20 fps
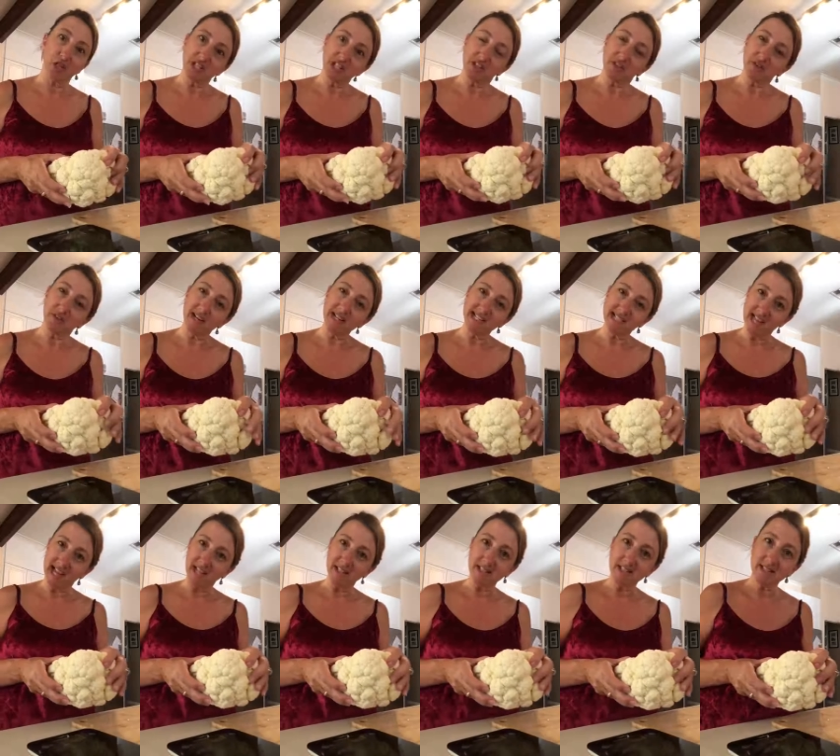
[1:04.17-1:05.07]
33
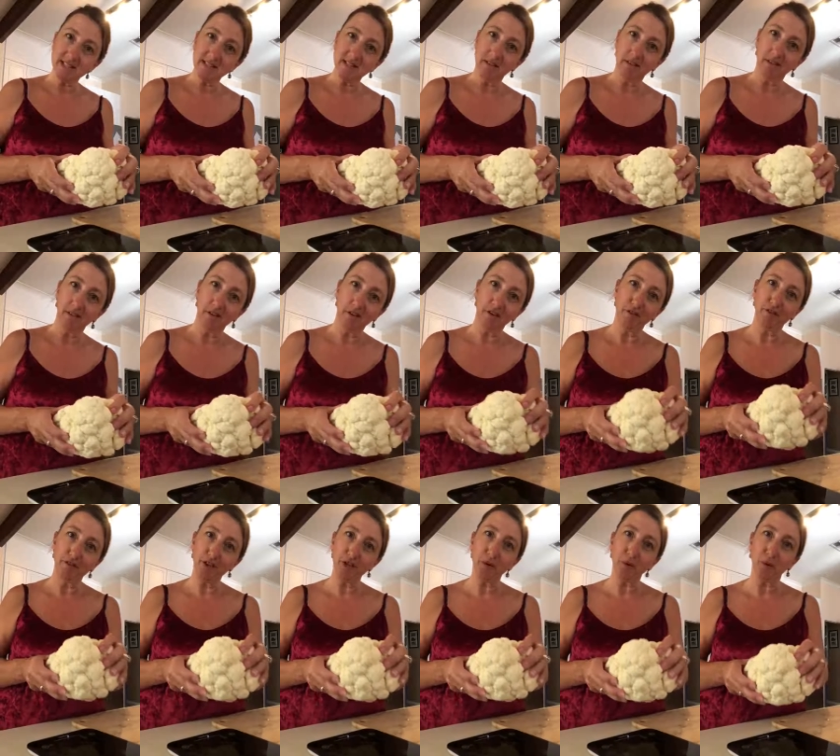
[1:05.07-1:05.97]
cents
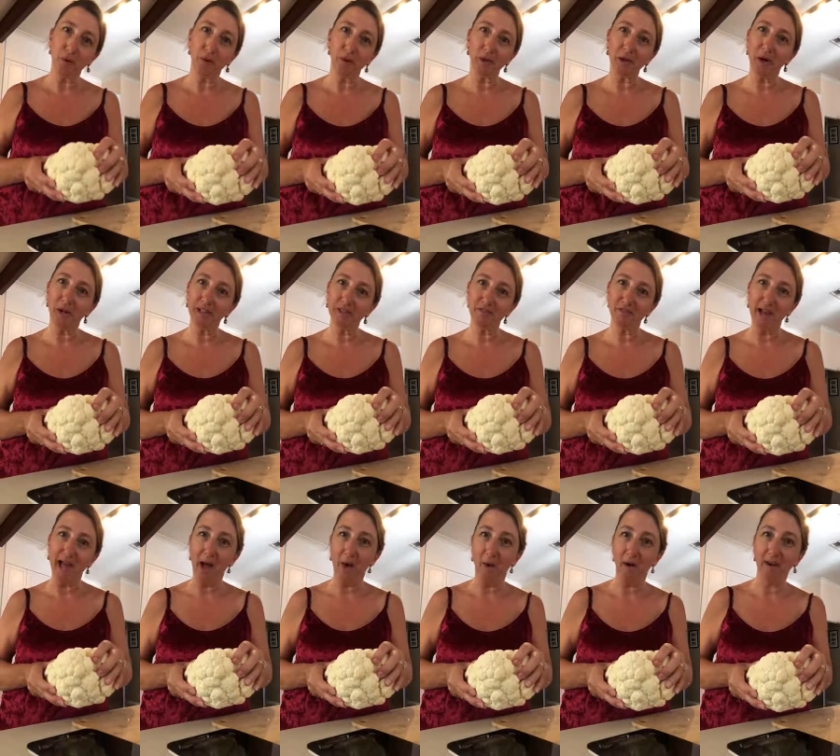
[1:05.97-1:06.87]
for your
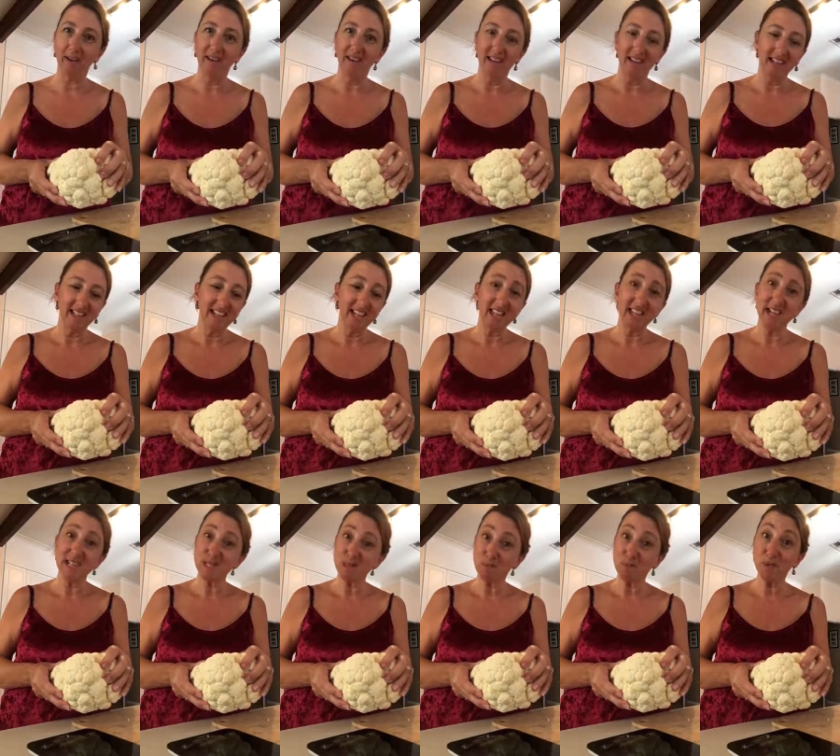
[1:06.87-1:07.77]
cauliflower. Now
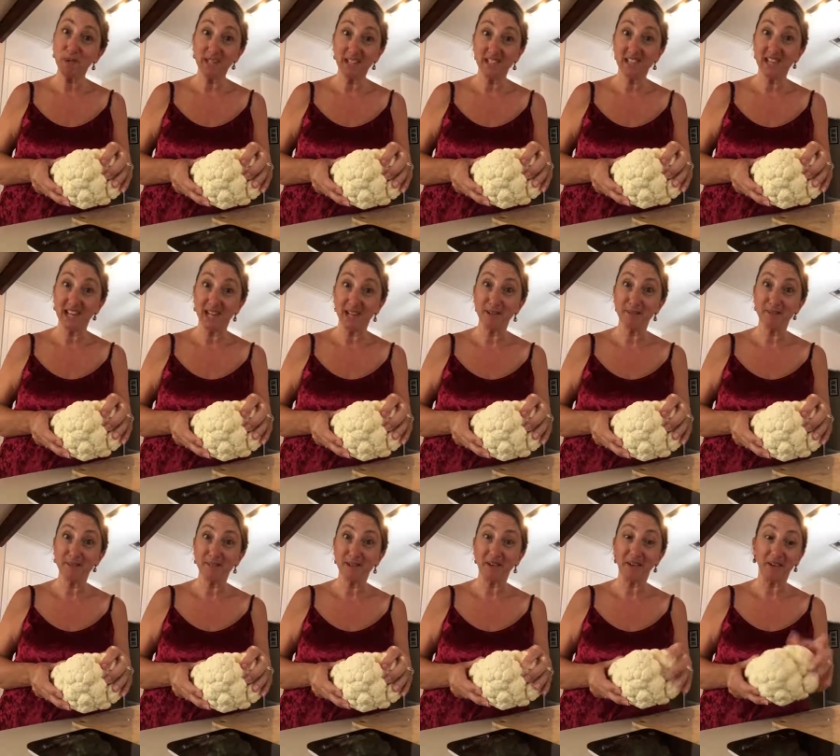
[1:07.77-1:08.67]
that's pretty
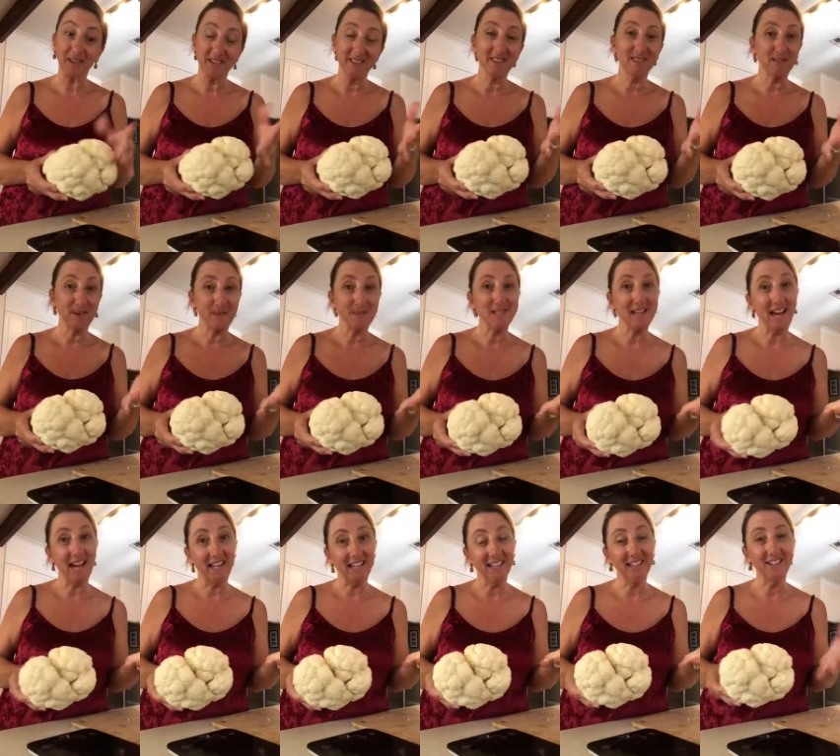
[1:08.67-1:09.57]
cheap. So this is what I'm
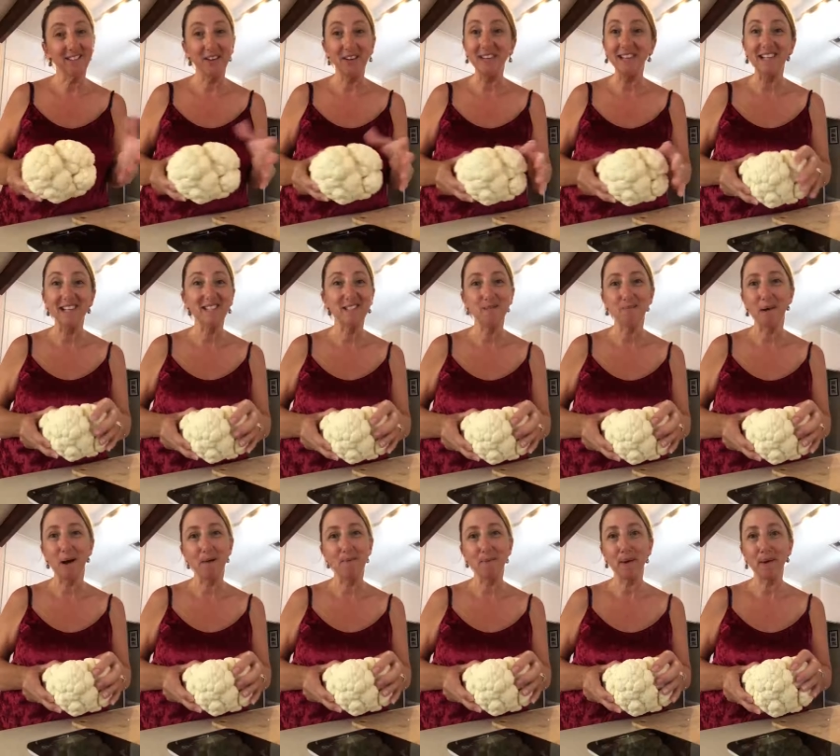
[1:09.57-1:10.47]
saying. You don't need to
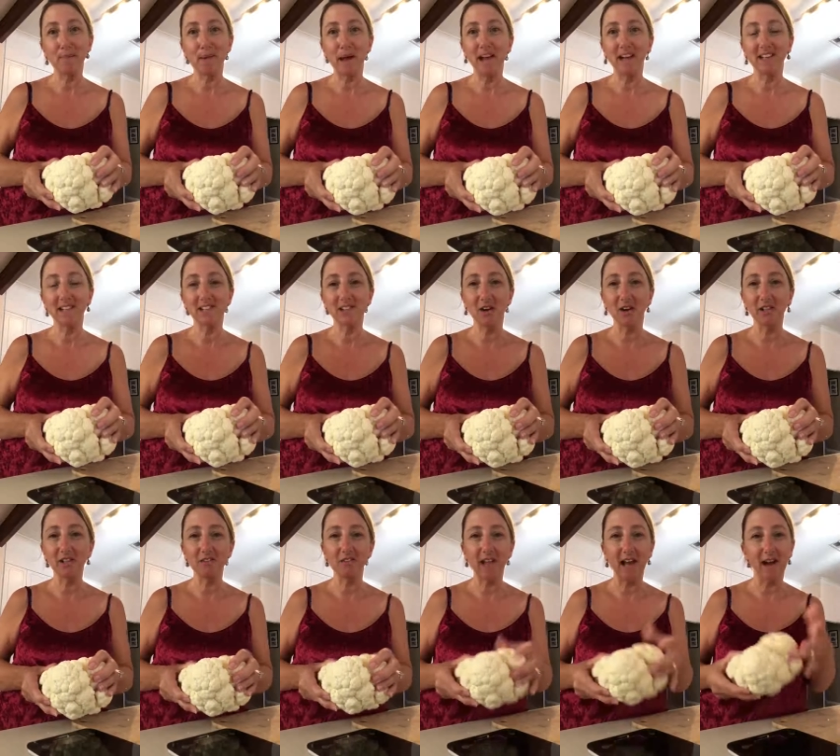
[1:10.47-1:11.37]
buy prepackaged
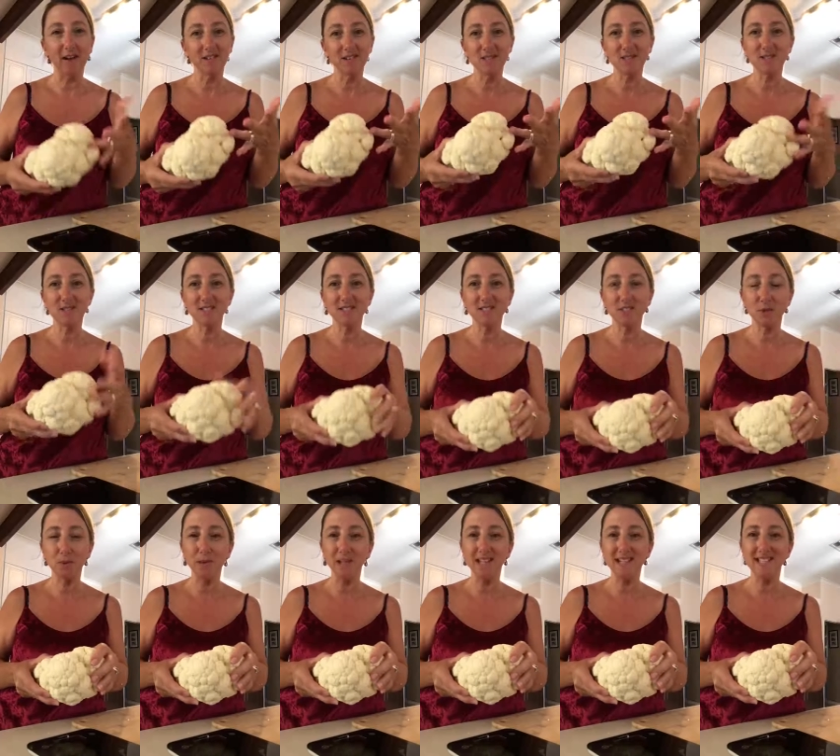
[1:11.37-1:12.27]
cauliflower, just
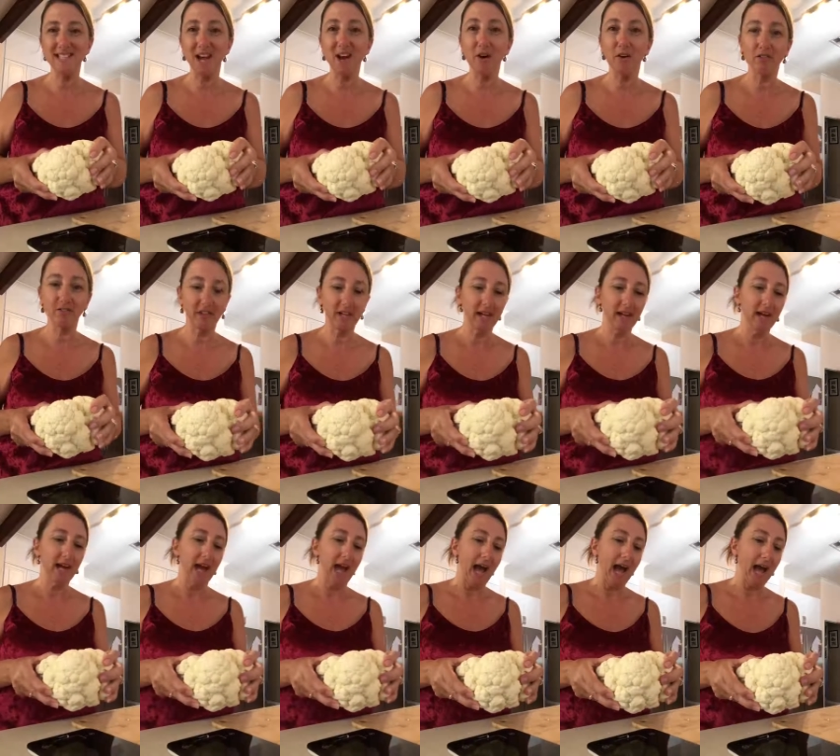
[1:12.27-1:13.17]
do it yourself.
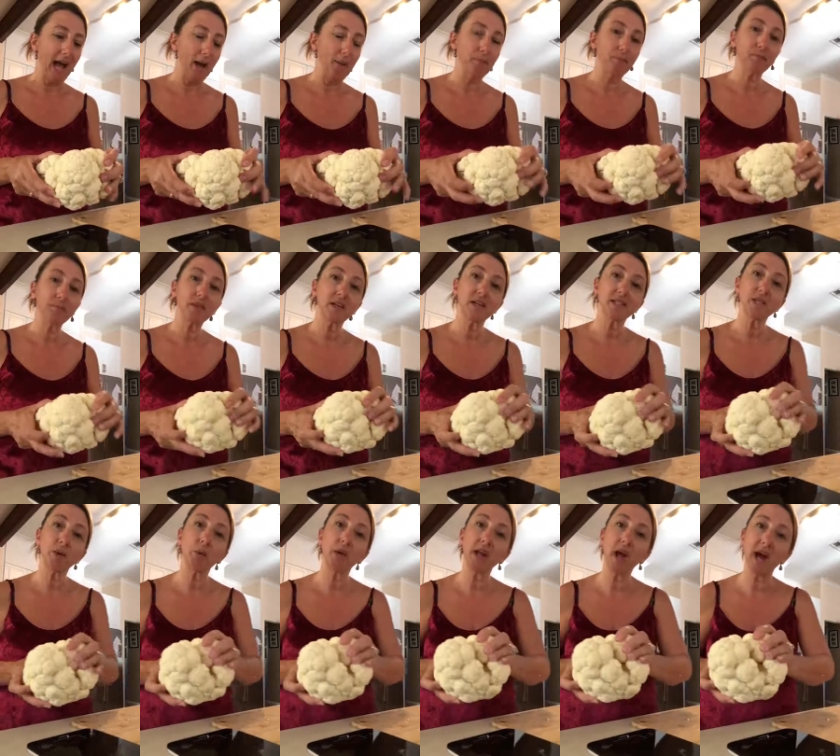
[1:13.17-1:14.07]

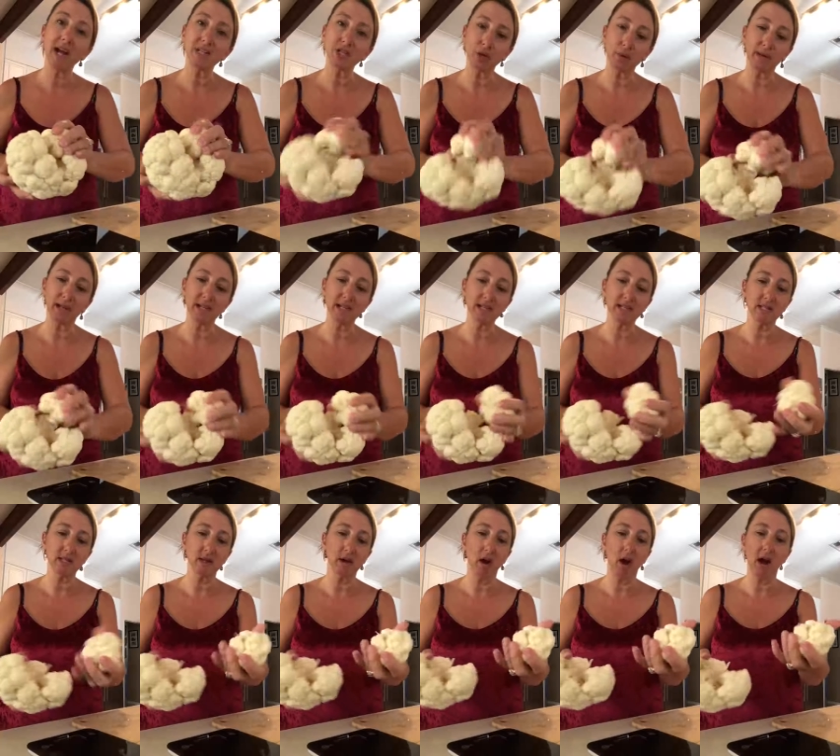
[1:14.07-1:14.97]
So what I do
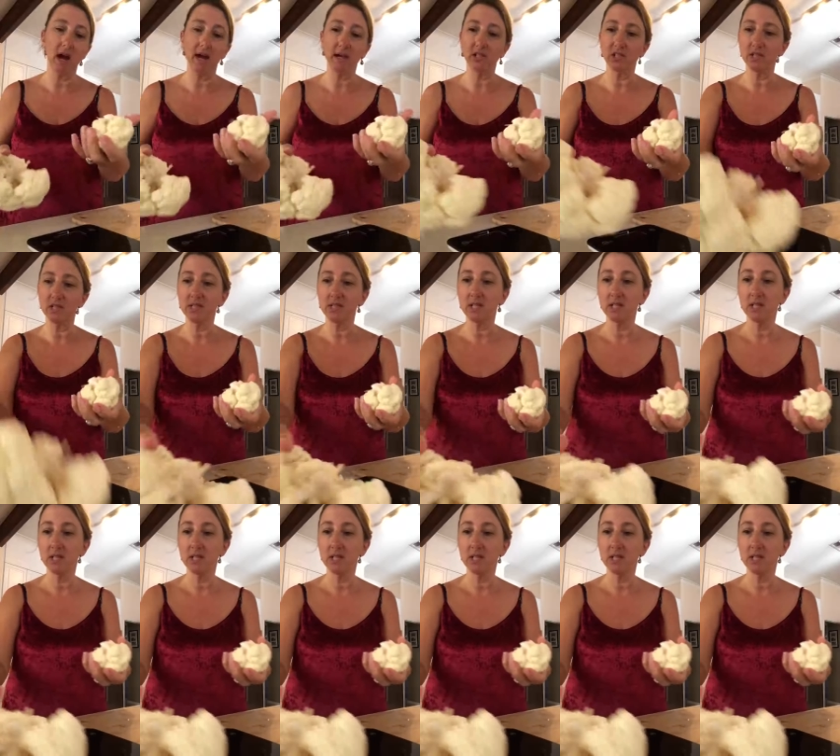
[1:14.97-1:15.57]
is, I've